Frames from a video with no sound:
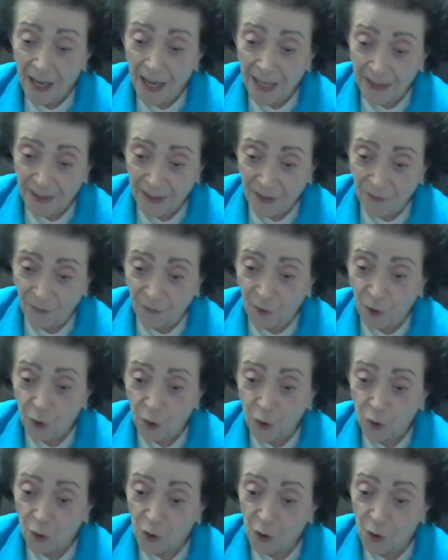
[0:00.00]
as the
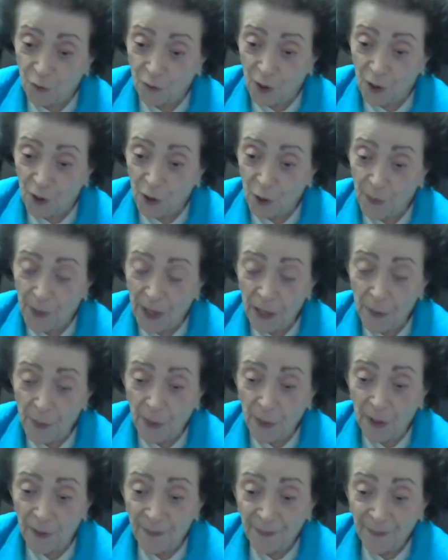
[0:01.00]
first author on the
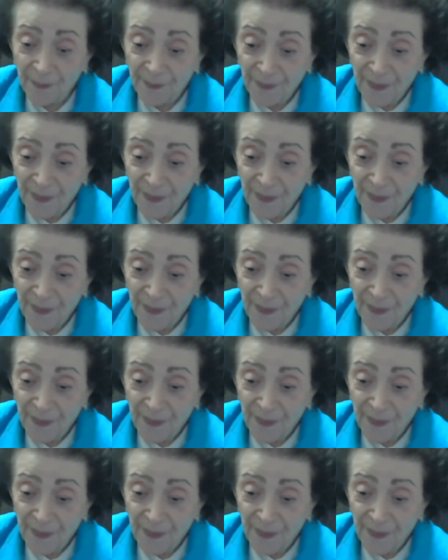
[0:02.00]
paper,